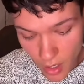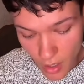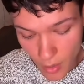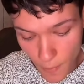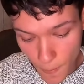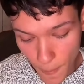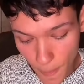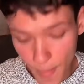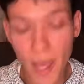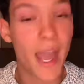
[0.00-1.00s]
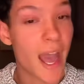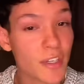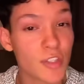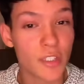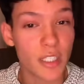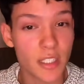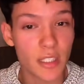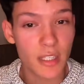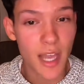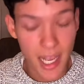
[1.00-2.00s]
I
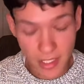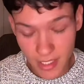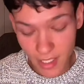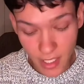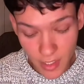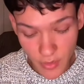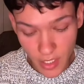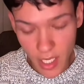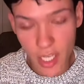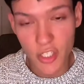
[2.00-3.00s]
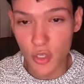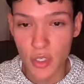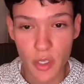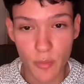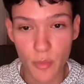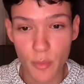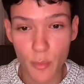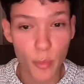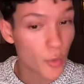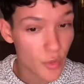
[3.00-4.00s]
actually asked Edvin, I showed
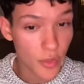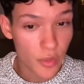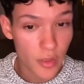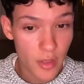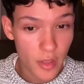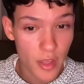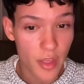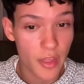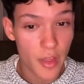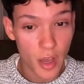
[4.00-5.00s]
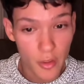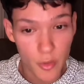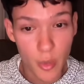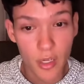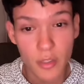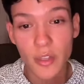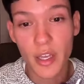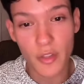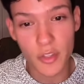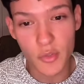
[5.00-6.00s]
him both the other
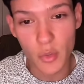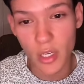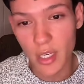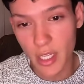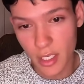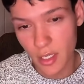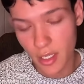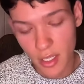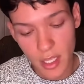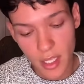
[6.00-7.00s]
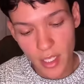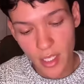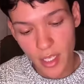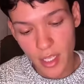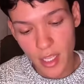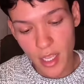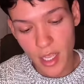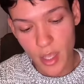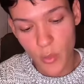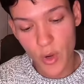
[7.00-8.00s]
bottle and this one. And
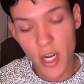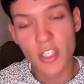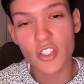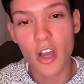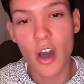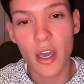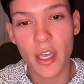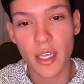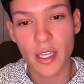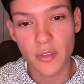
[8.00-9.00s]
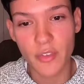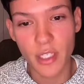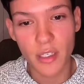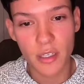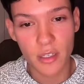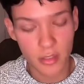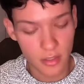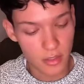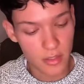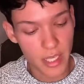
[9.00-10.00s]
when I saw Edvin
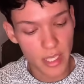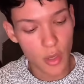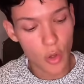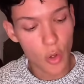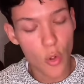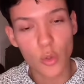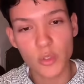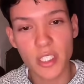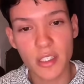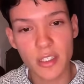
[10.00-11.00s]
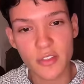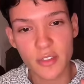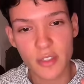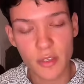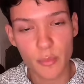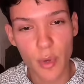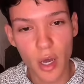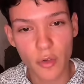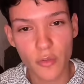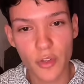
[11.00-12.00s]
like holding this
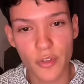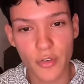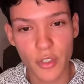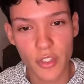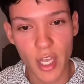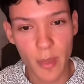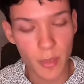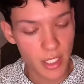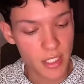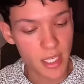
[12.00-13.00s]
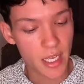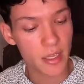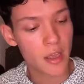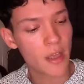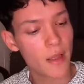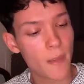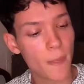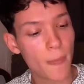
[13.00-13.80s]
bottle for the first time, and he said,